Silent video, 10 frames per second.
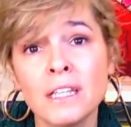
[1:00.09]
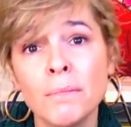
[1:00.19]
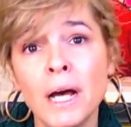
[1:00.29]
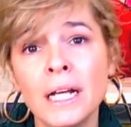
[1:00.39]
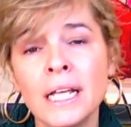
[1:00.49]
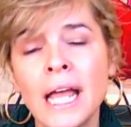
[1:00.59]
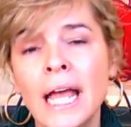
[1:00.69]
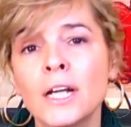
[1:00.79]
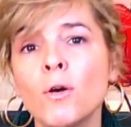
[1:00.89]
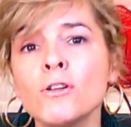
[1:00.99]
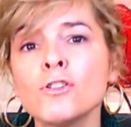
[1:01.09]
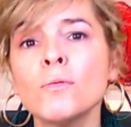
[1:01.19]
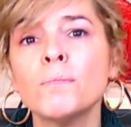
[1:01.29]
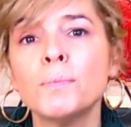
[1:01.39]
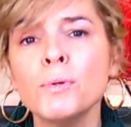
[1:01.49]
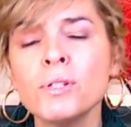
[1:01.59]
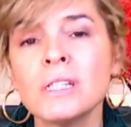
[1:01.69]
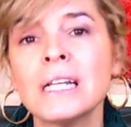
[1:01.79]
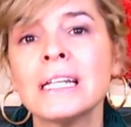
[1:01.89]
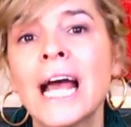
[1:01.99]
in the body and it also
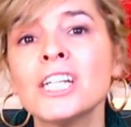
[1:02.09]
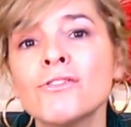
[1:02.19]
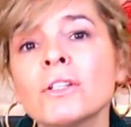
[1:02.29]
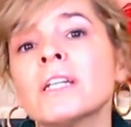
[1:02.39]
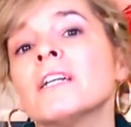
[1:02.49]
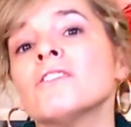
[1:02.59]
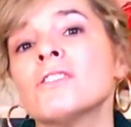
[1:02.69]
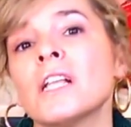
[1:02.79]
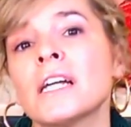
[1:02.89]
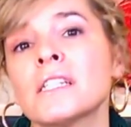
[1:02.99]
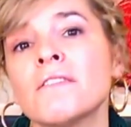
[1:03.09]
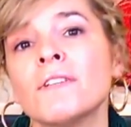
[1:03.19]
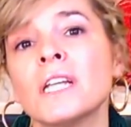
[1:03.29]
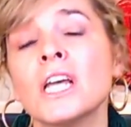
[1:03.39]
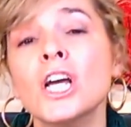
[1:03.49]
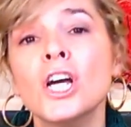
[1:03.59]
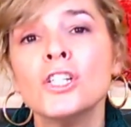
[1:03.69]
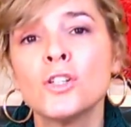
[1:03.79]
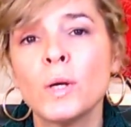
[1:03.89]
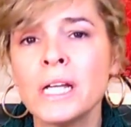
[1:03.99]
boosts natural killer cell activity
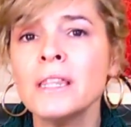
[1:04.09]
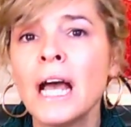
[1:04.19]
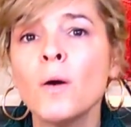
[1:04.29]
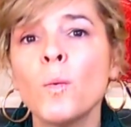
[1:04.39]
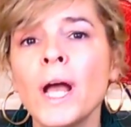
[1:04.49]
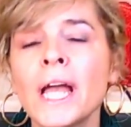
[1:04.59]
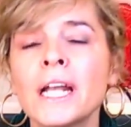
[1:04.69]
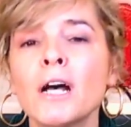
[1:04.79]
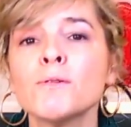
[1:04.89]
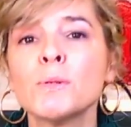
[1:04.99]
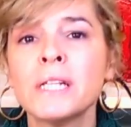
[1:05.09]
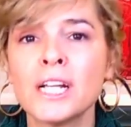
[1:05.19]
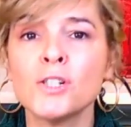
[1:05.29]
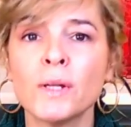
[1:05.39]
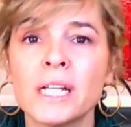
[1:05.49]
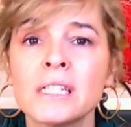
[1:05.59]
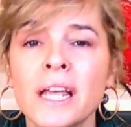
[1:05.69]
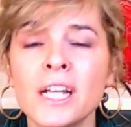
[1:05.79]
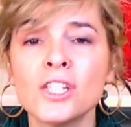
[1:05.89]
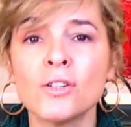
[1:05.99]
so in that way it helps protect you against
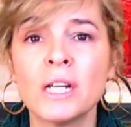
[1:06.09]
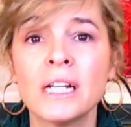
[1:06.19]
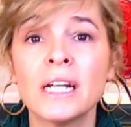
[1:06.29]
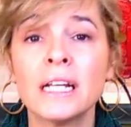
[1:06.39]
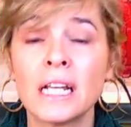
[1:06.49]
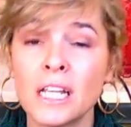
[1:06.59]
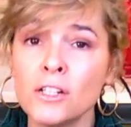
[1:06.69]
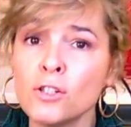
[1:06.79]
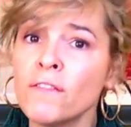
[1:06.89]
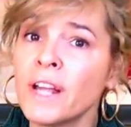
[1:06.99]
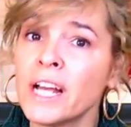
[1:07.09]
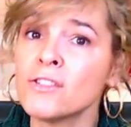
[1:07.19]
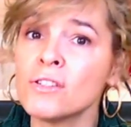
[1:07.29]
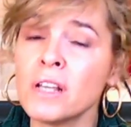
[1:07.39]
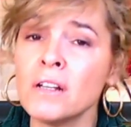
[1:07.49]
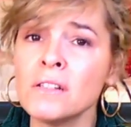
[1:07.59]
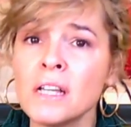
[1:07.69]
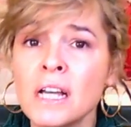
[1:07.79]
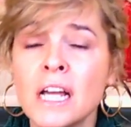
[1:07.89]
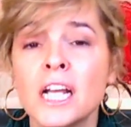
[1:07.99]
cancer and it kills off cancer
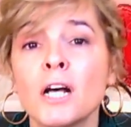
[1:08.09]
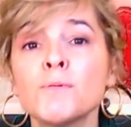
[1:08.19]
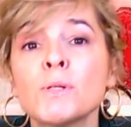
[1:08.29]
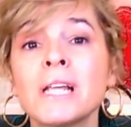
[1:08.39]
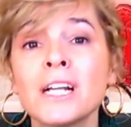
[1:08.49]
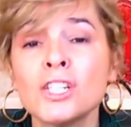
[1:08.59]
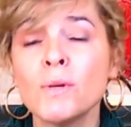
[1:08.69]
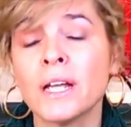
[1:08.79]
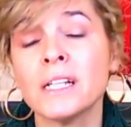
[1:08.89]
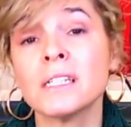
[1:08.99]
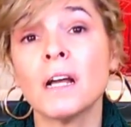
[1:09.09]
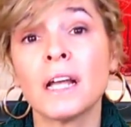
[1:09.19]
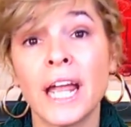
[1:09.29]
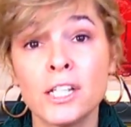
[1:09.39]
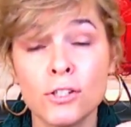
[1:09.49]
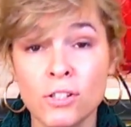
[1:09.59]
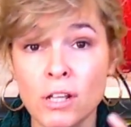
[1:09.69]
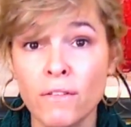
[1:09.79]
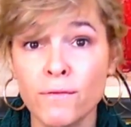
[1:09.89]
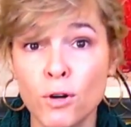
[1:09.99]
cells it helps protect you against cancer
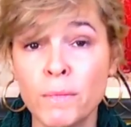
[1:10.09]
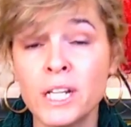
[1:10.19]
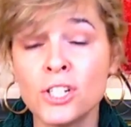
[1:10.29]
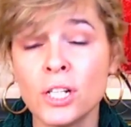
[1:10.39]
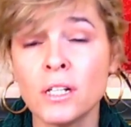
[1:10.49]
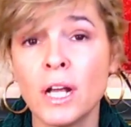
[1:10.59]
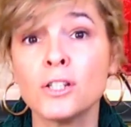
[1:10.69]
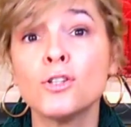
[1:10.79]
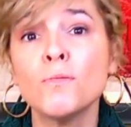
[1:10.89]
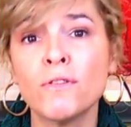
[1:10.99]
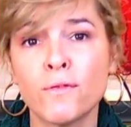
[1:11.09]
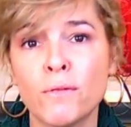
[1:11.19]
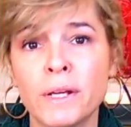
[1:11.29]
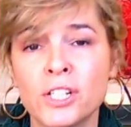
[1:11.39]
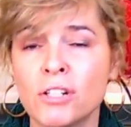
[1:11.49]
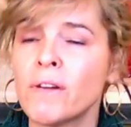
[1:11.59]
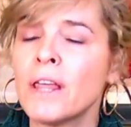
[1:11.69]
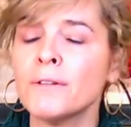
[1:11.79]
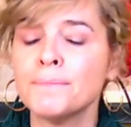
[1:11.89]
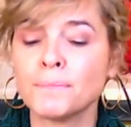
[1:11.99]
cell formation and tumor formation
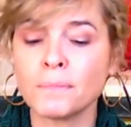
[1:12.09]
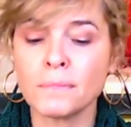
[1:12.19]
rather